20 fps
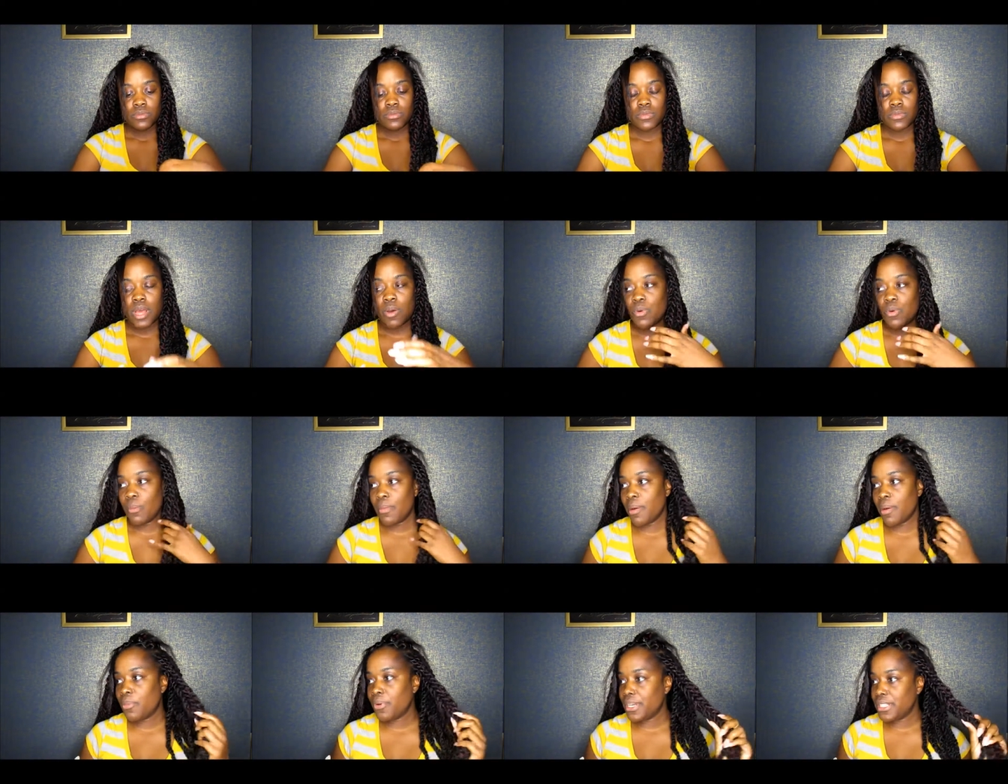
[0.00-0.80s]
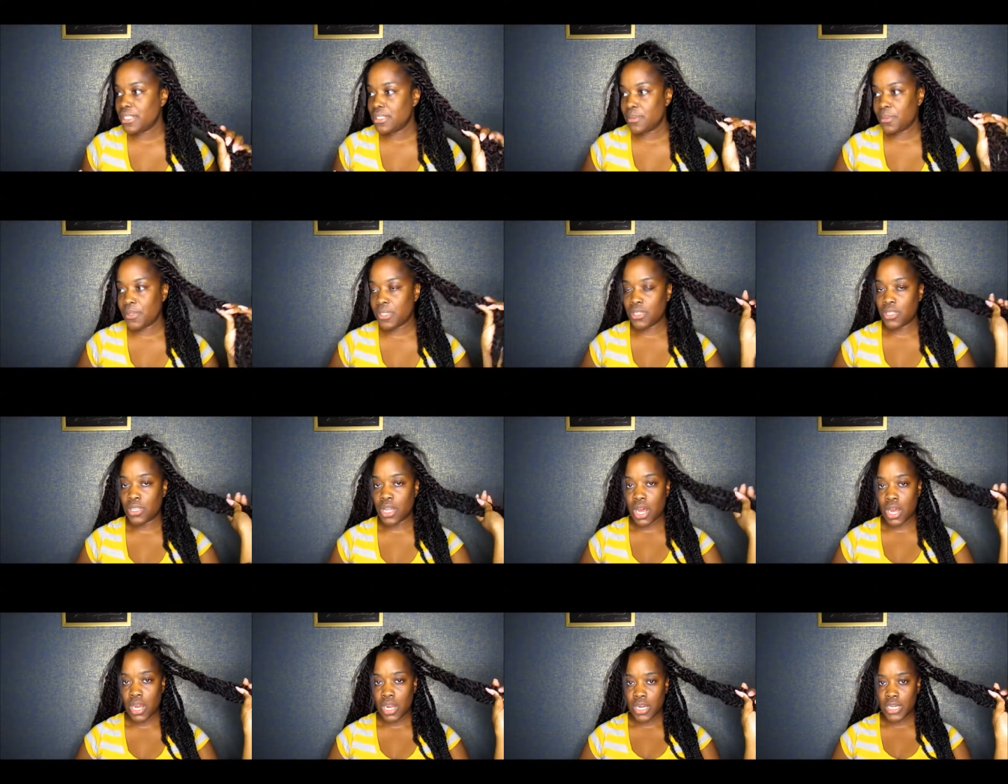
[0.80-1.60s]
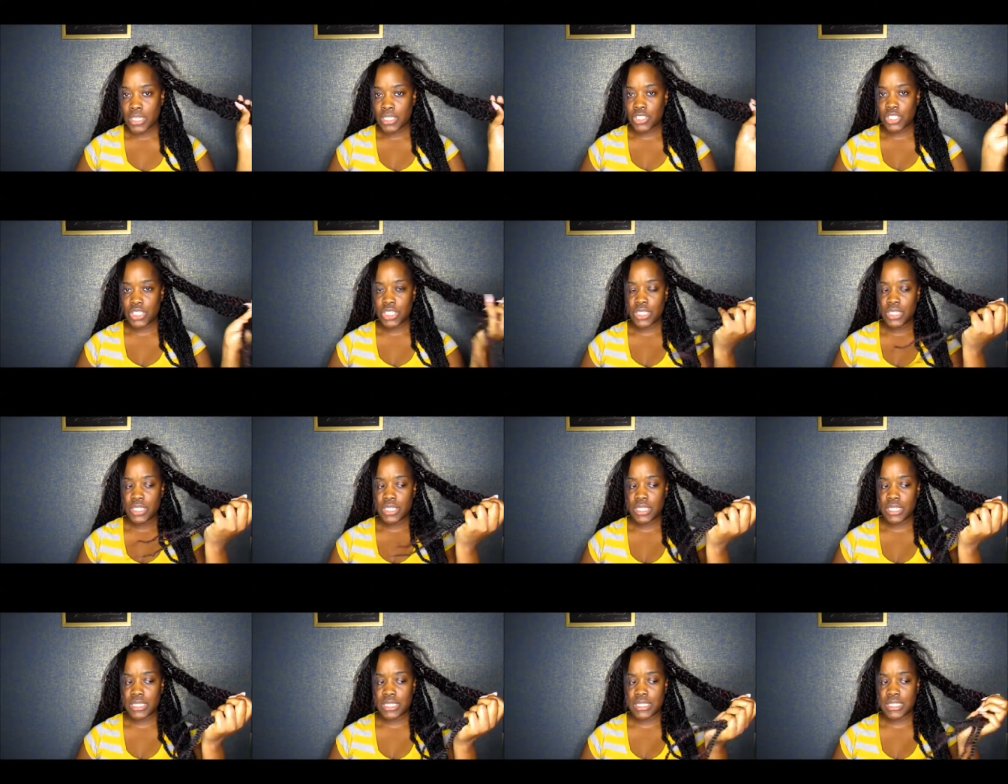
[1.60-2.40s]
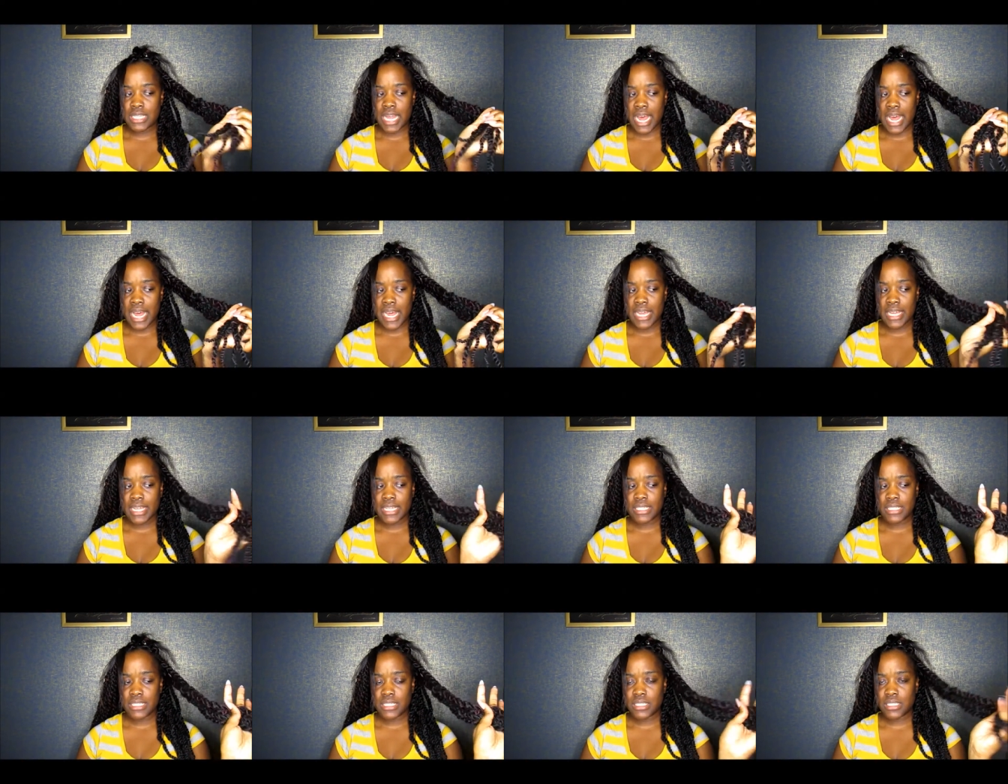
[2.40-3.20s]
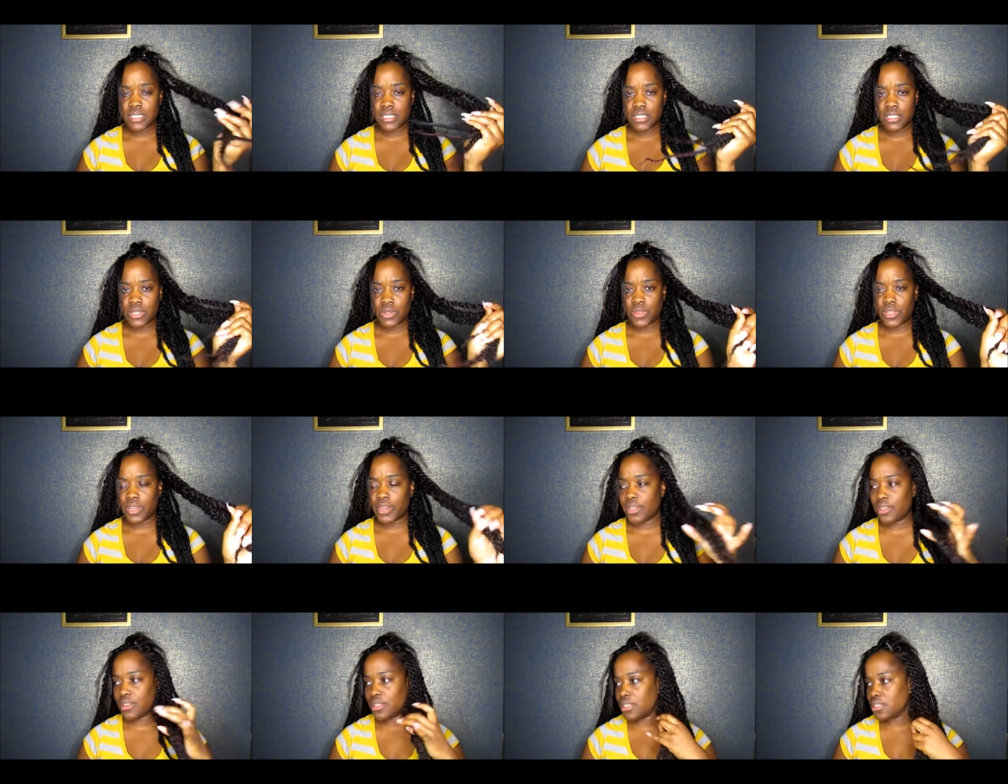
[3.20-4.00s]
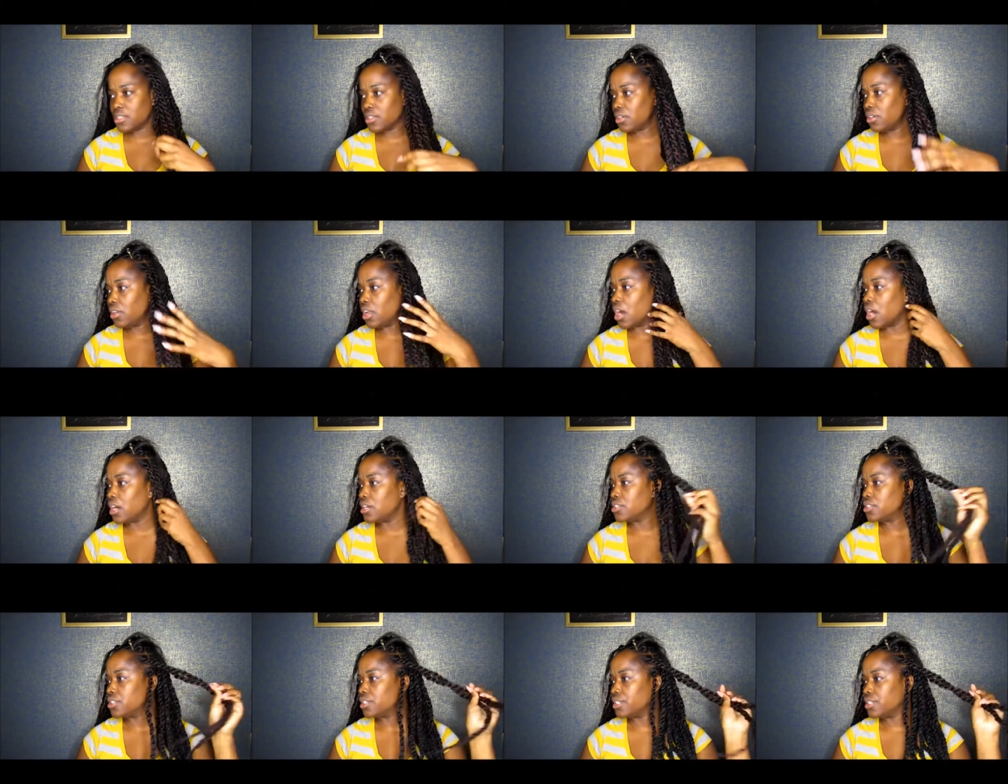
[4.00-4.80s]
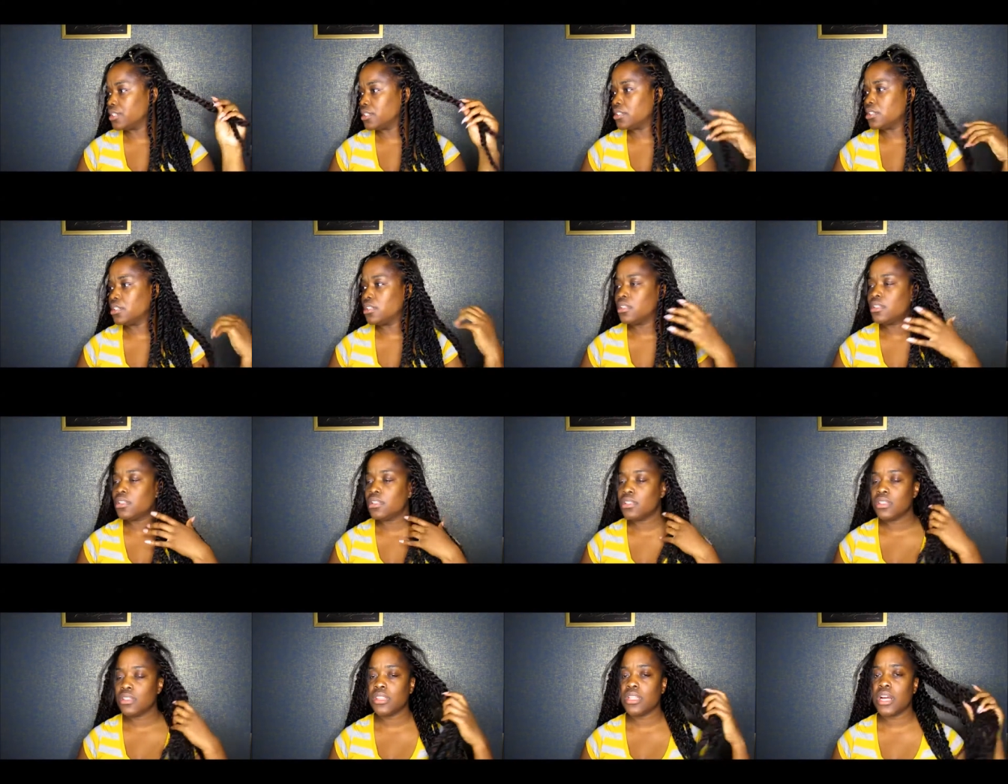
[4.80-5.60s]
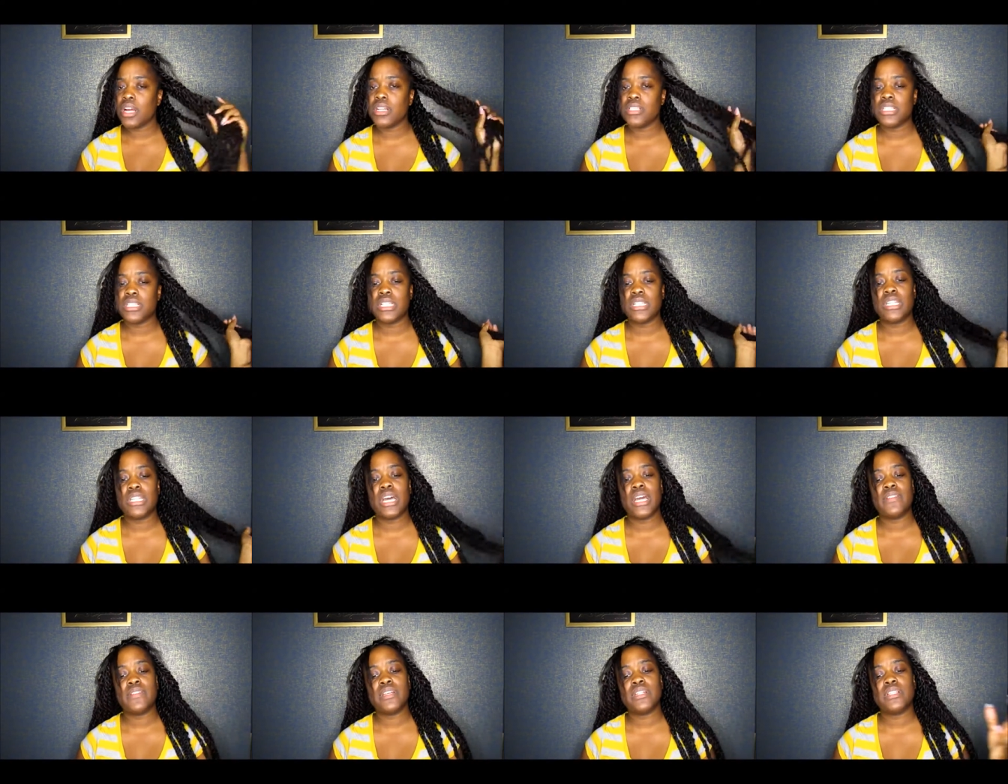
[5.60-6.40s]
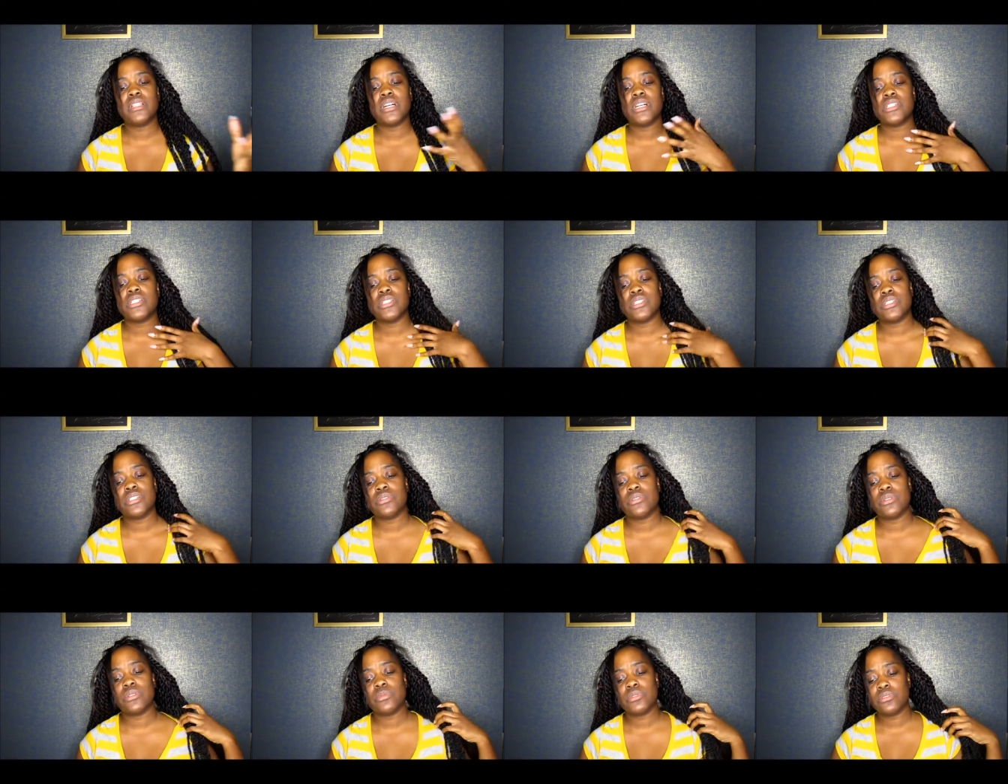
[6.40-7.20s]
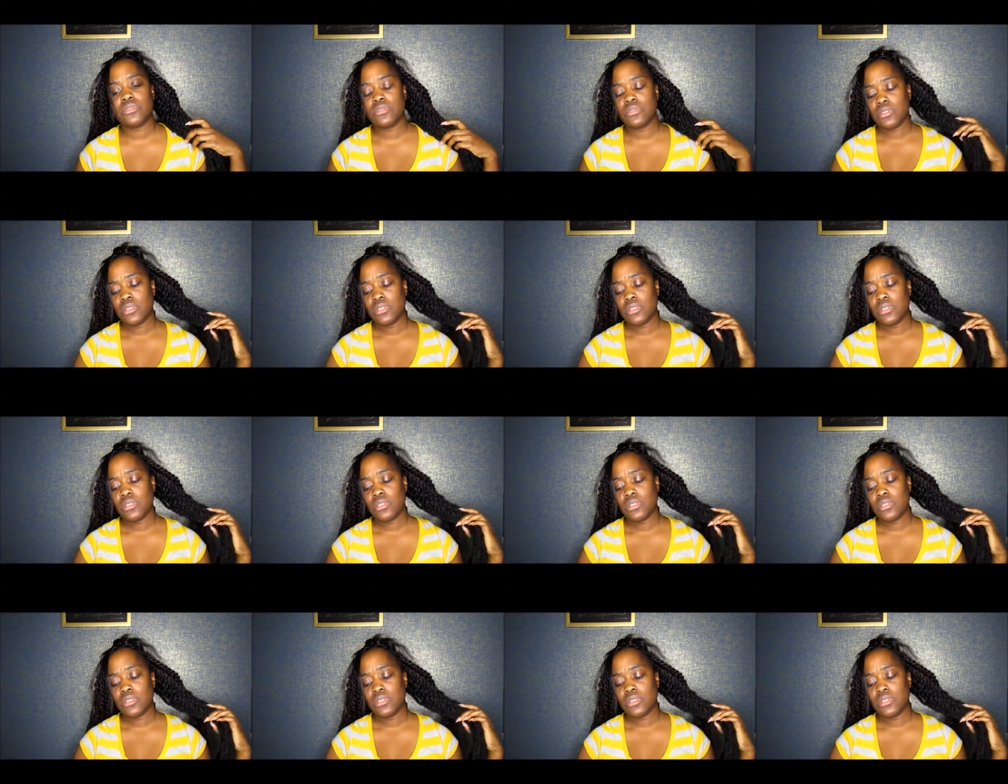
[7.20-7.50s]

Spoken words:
I want my braids to be large in size. So these are larger than normal.